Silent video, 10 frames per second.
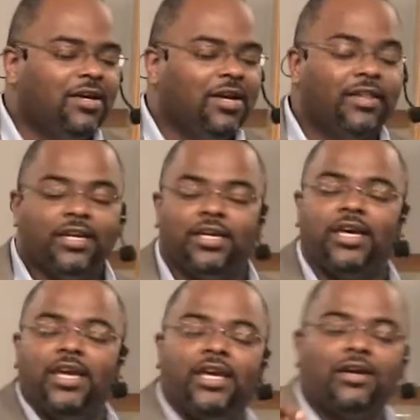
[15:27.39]
And then the
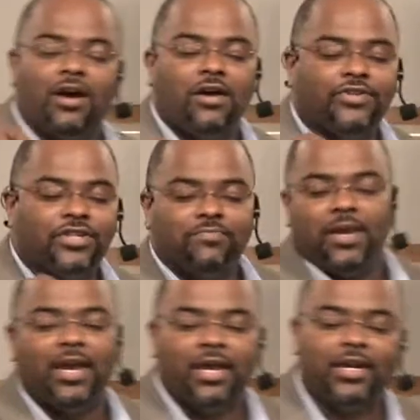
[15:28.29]
king calls this
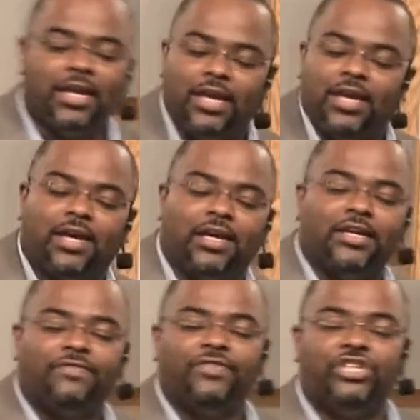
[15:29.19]
man
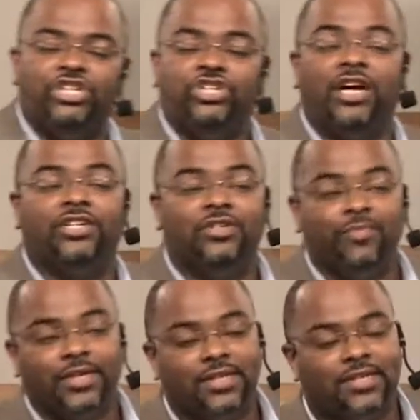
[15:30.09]
in for judgment.